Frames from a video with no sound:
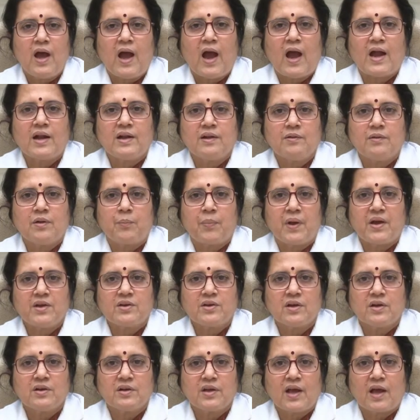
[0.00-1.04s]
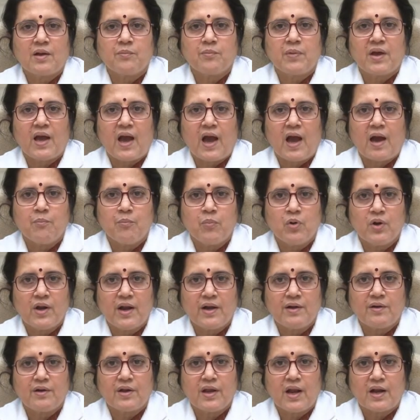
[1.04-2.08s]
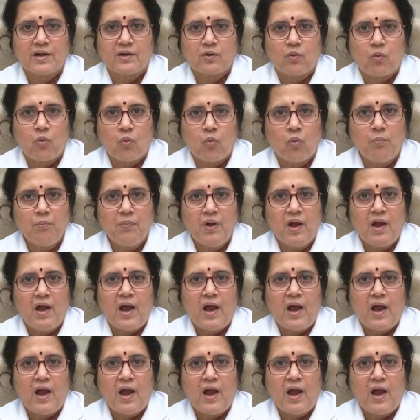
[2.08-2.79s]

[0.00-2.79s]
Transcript: and the patient can be ambulatory at home,